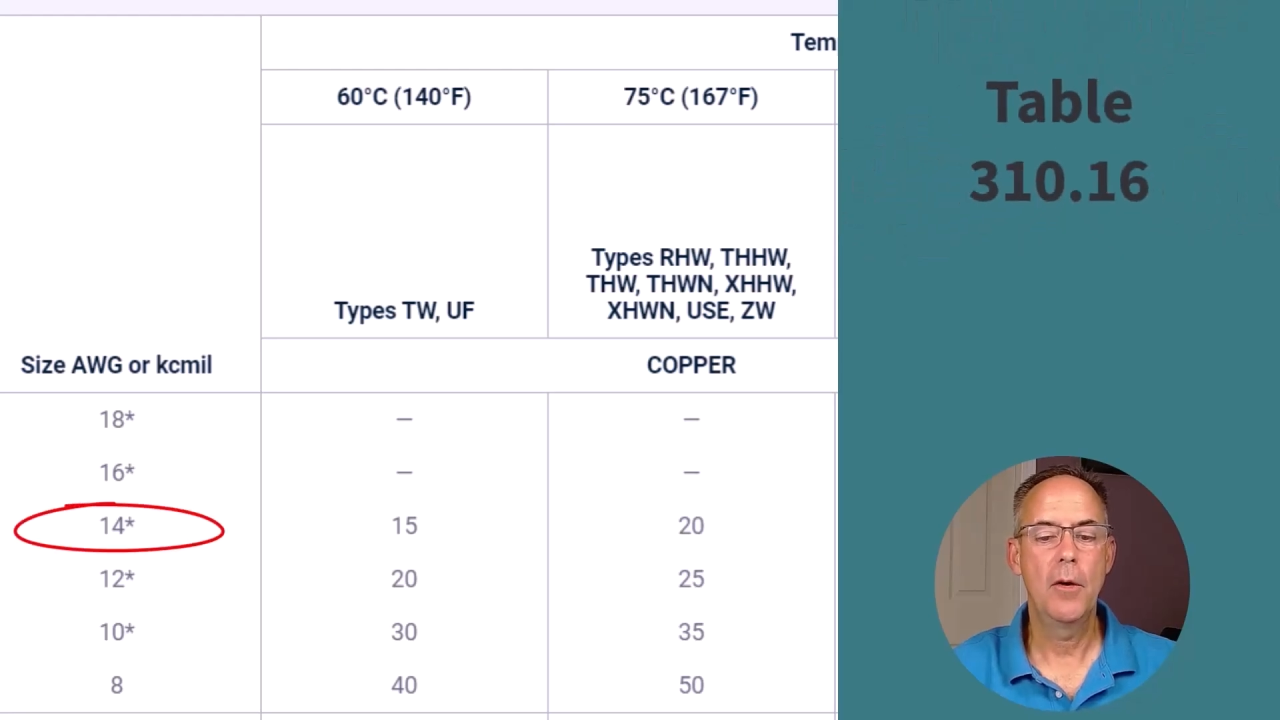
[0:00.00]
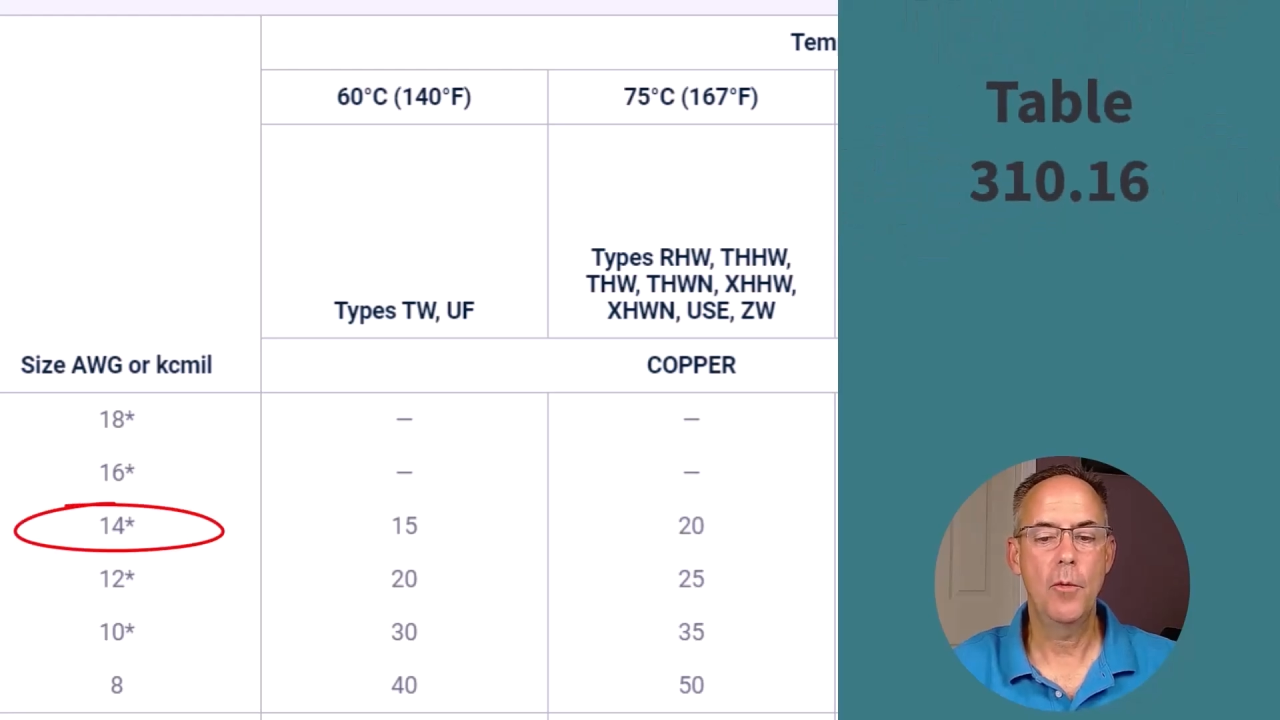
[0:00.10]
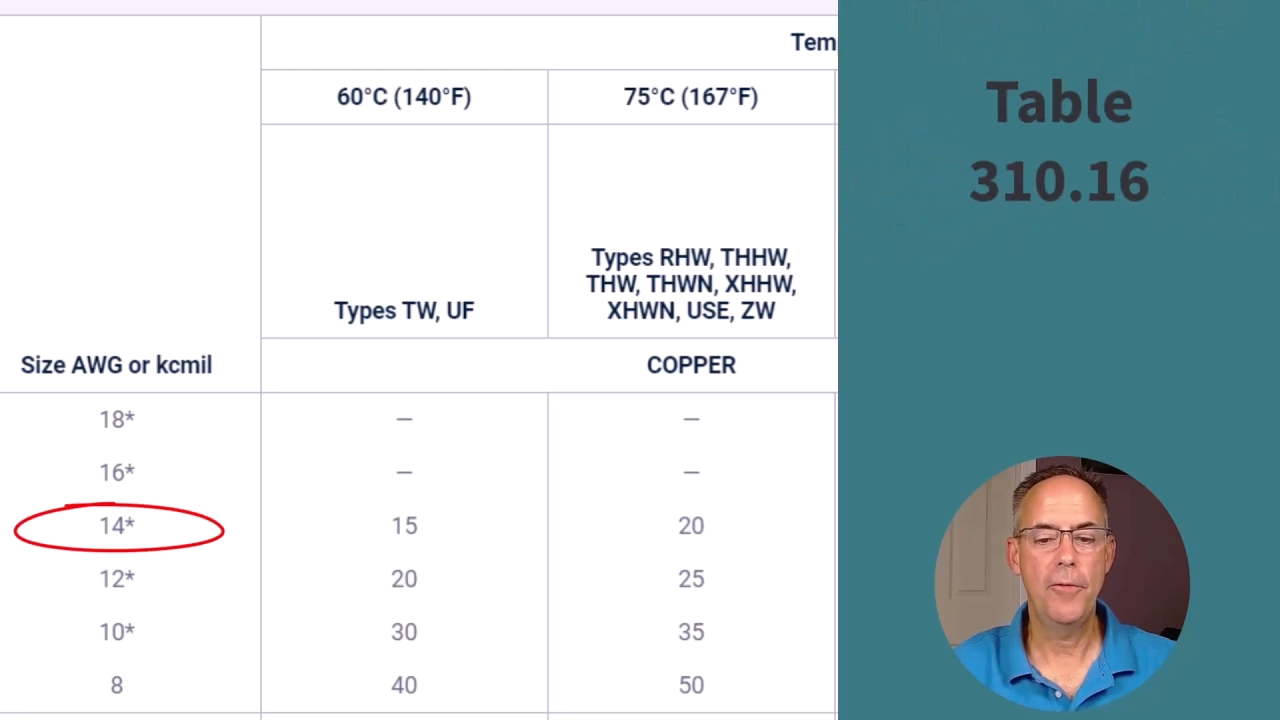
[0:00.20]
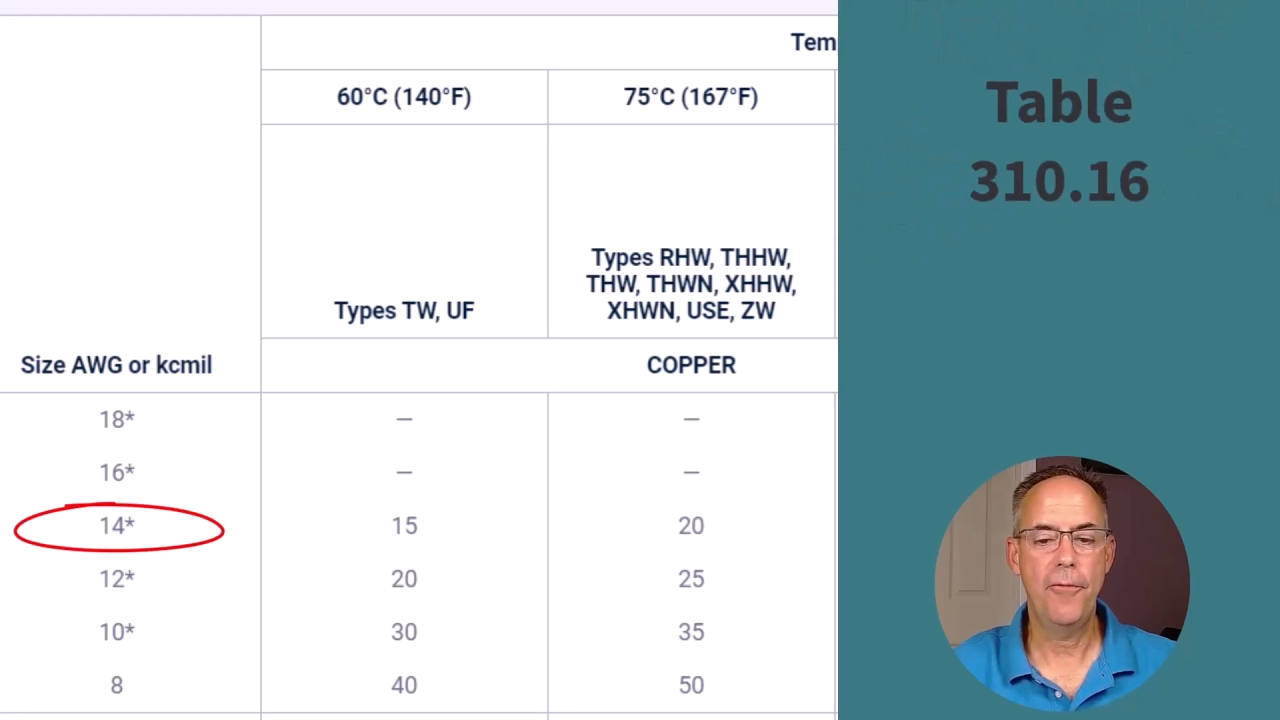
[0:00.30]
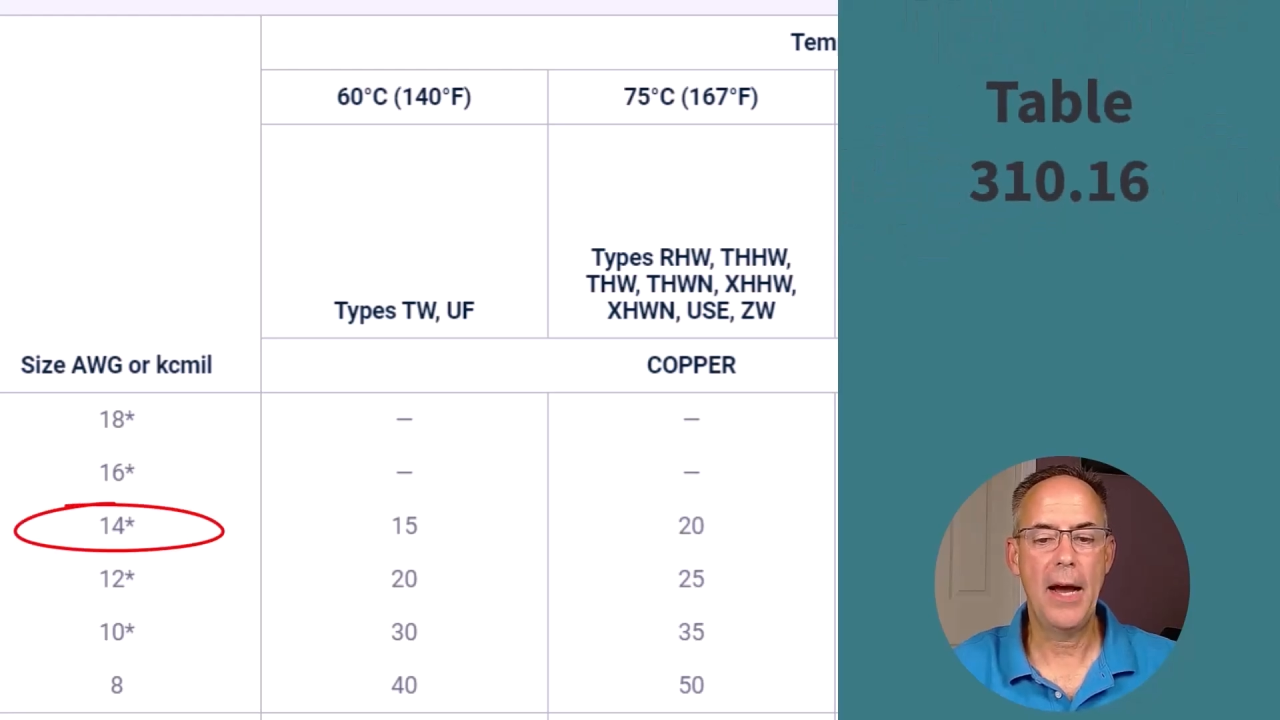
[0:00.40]

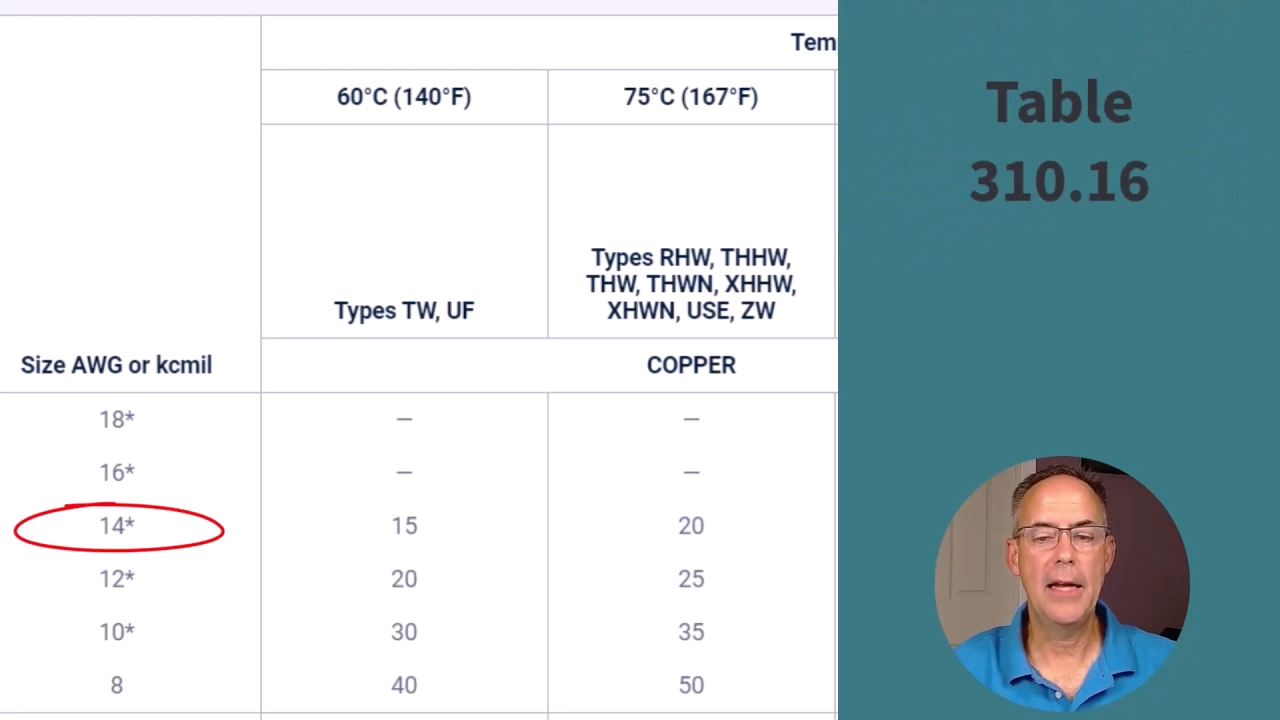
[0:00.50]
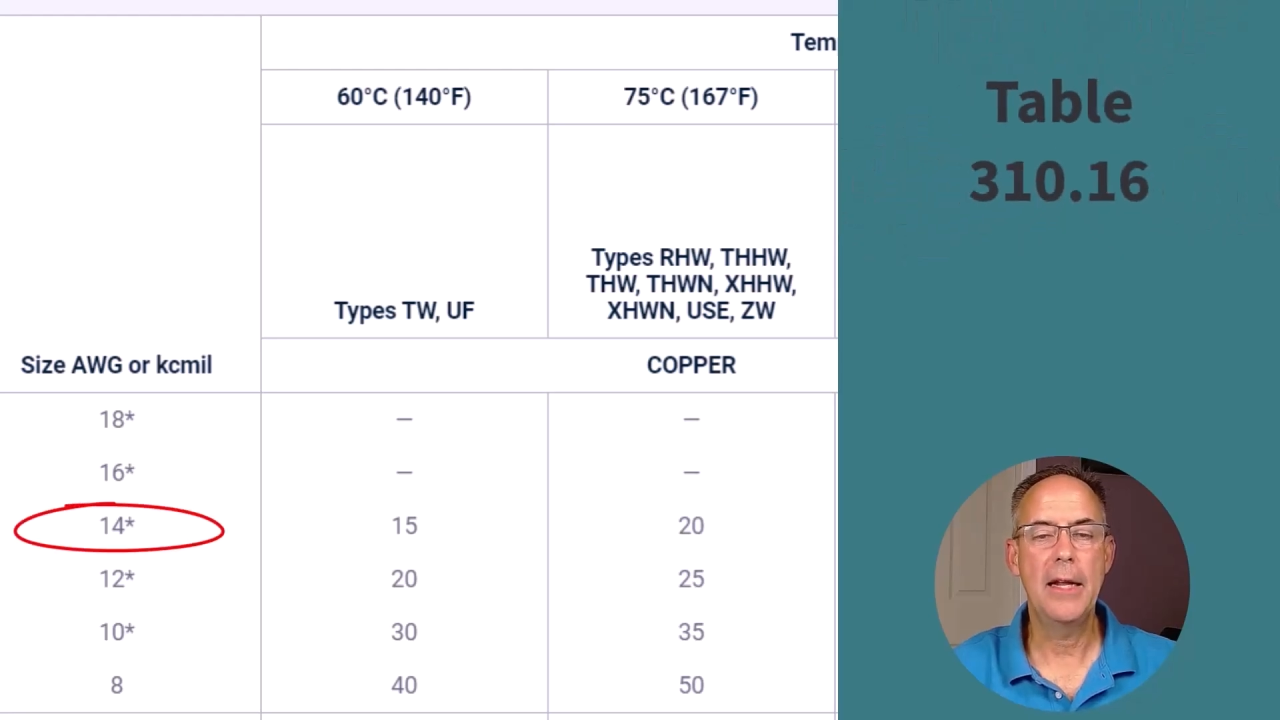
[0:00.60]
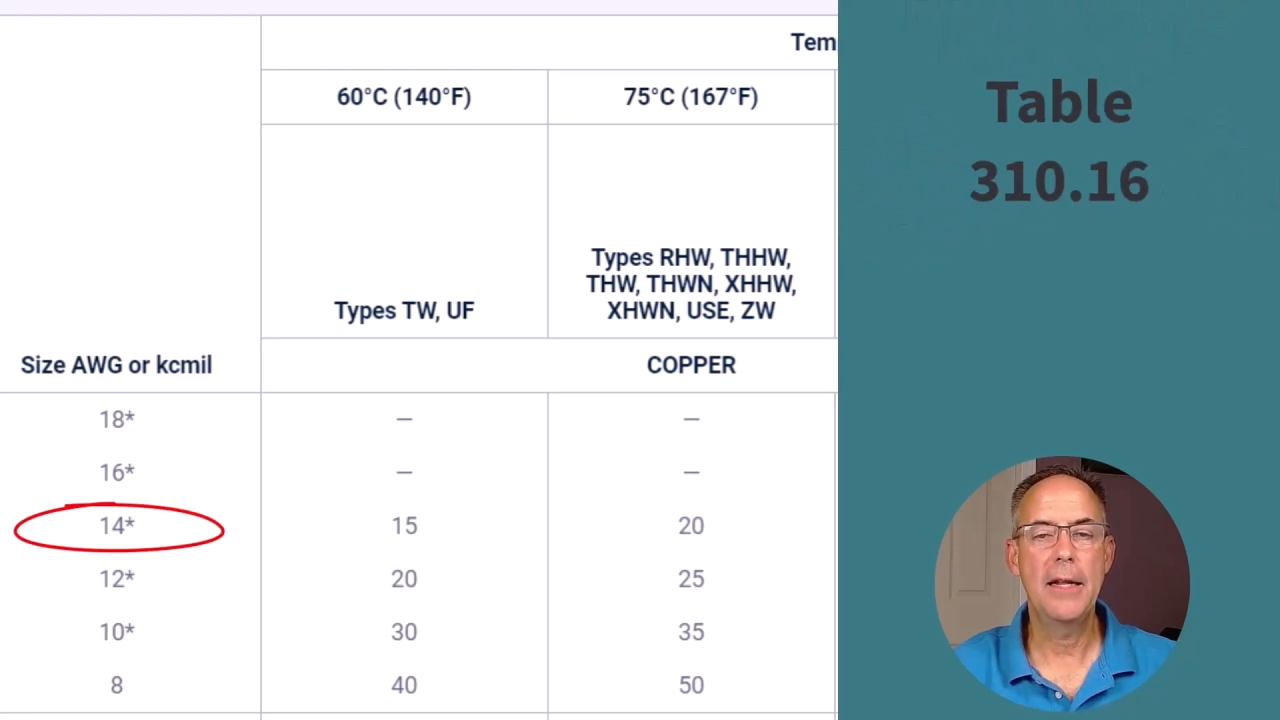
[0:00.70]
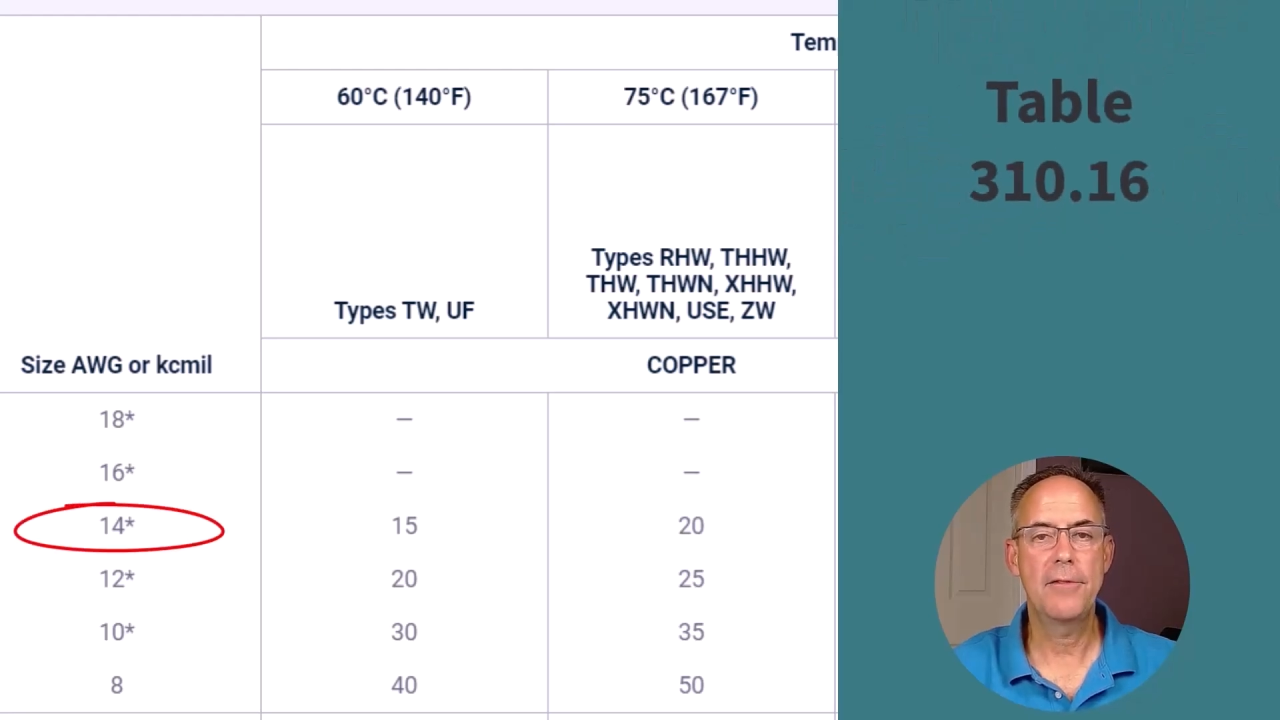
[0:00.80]
we find in the